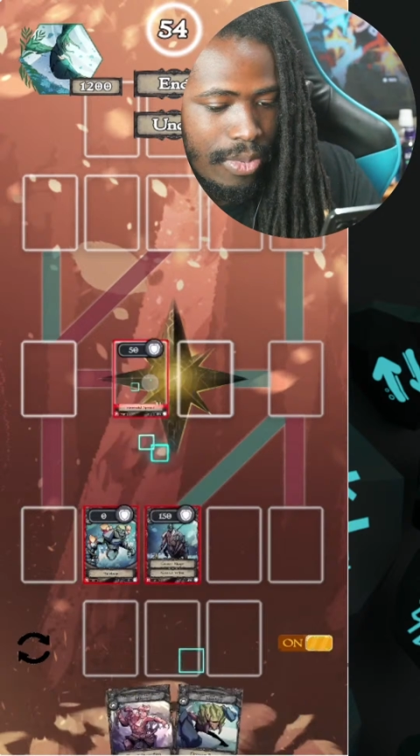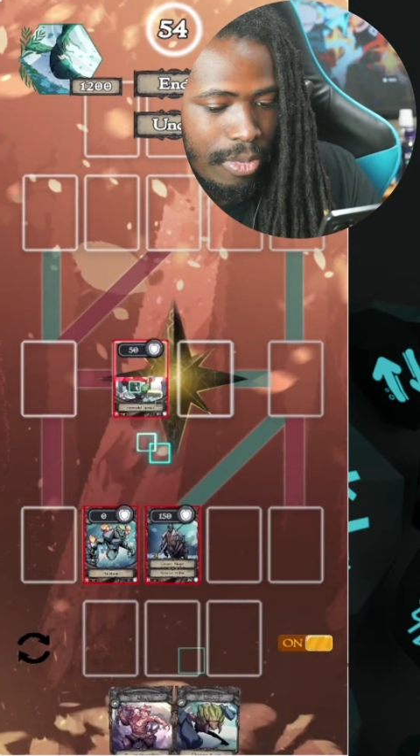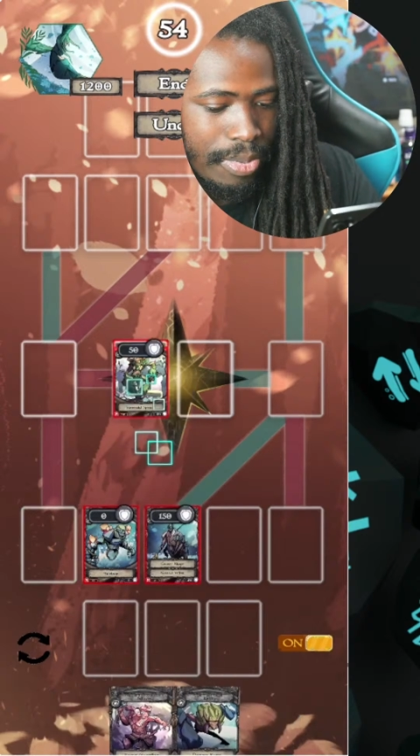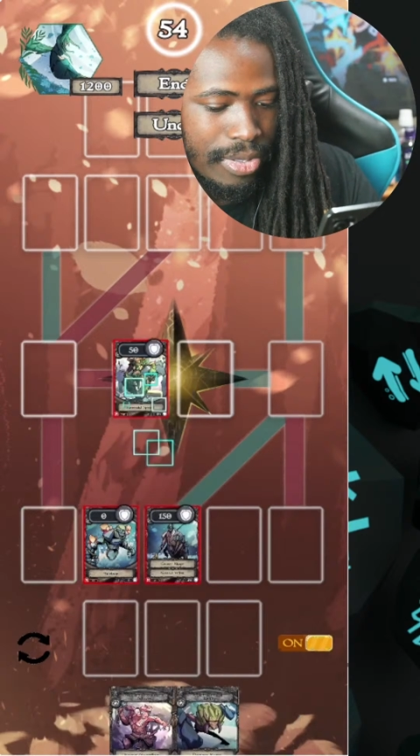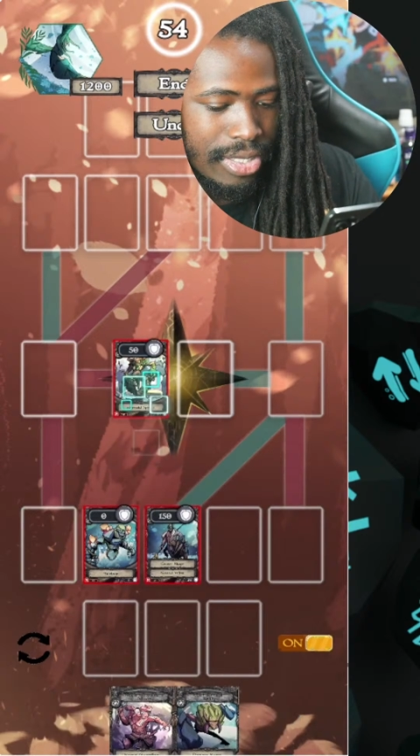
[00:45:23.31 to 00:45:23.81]
We'll
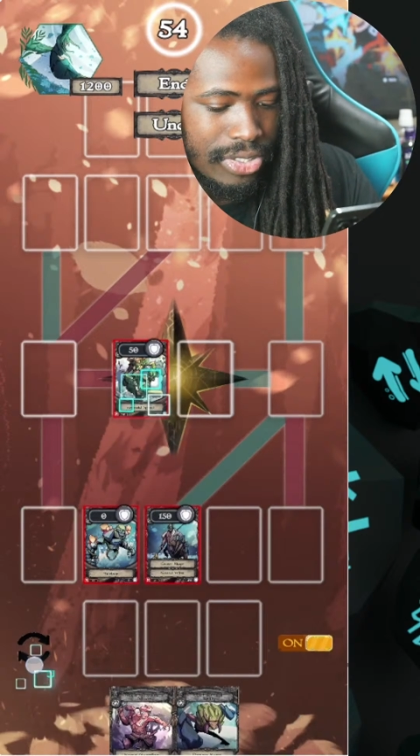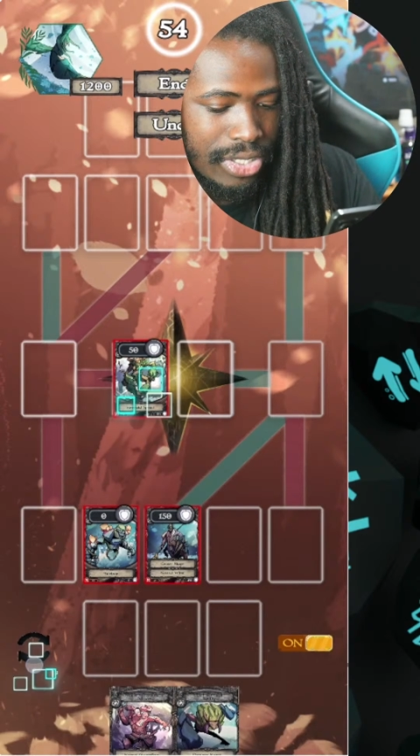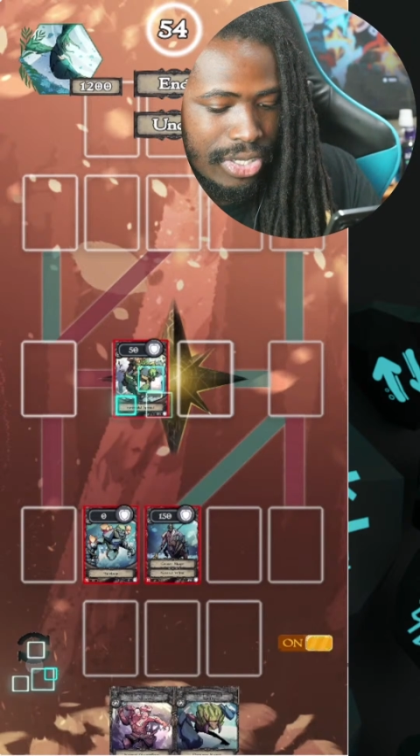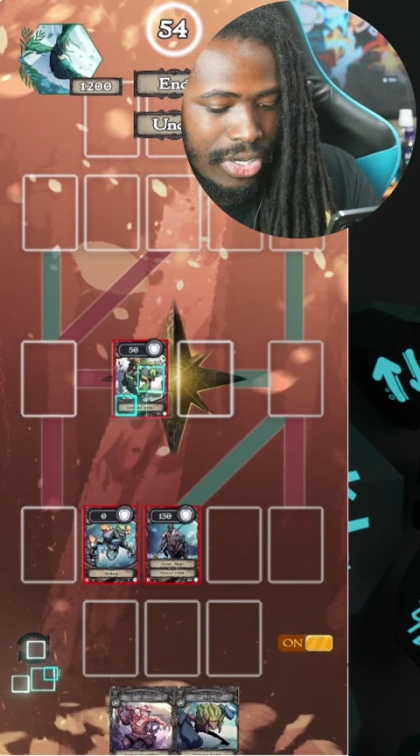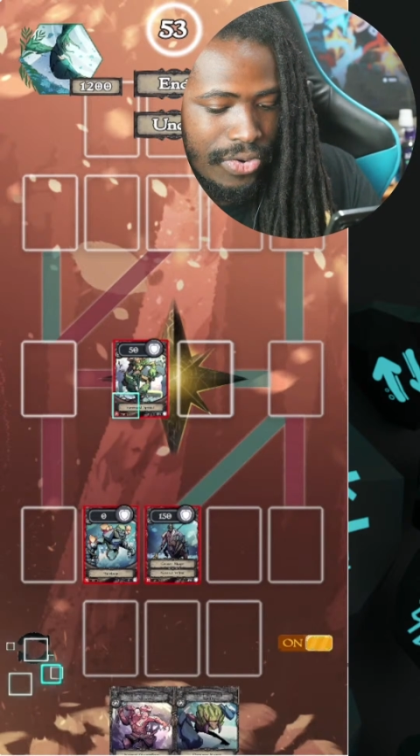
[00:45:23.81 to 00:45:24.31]
put this
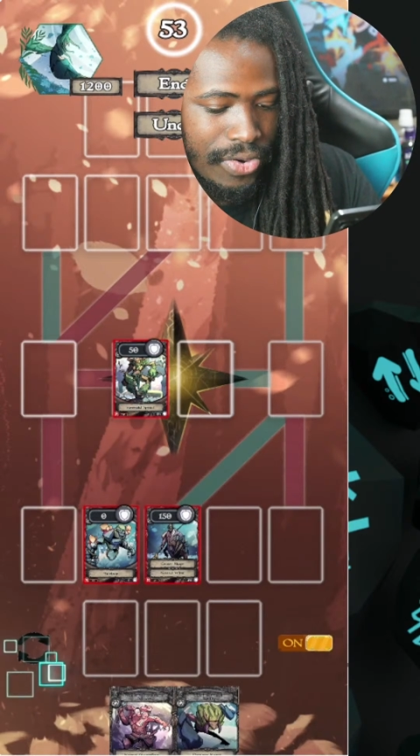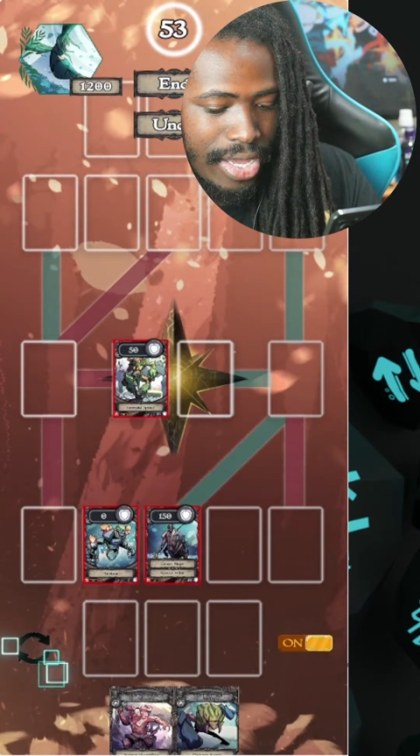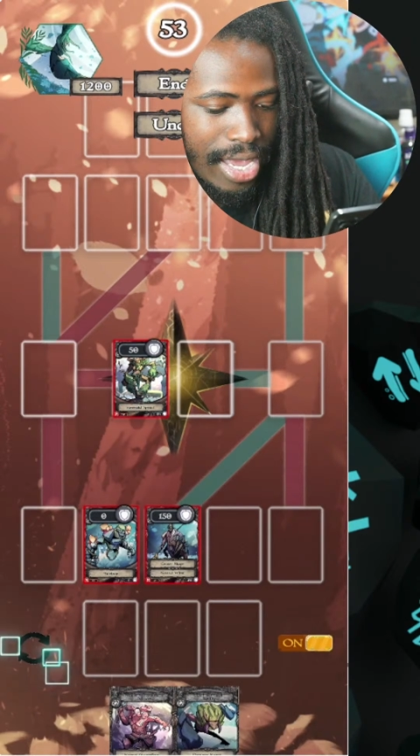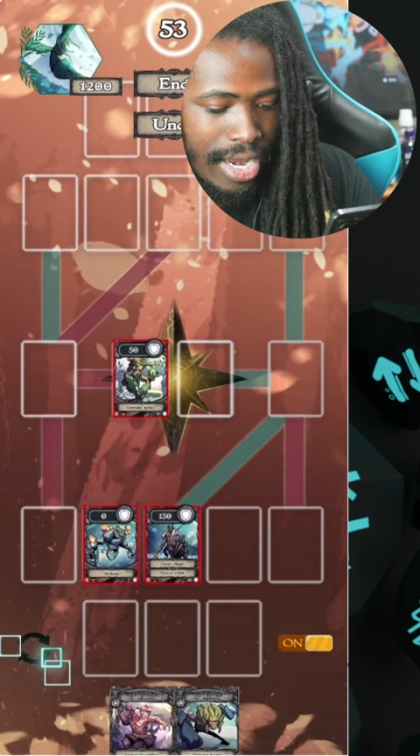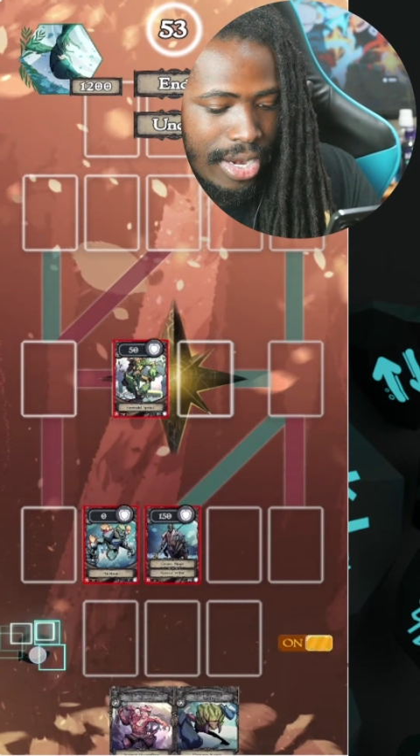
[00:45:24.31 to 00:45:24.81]
here
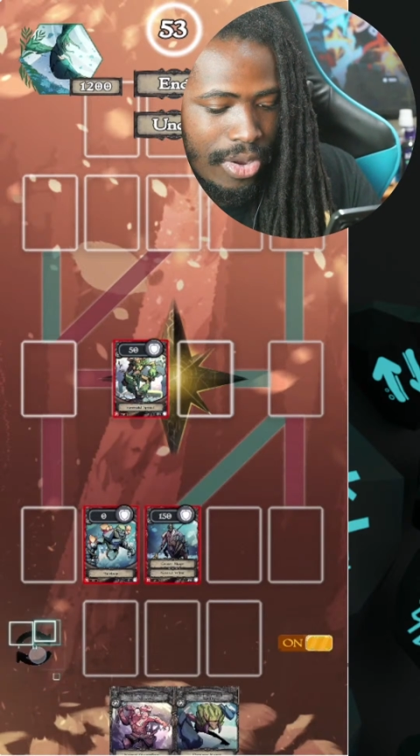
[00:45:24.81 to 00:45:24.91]
again.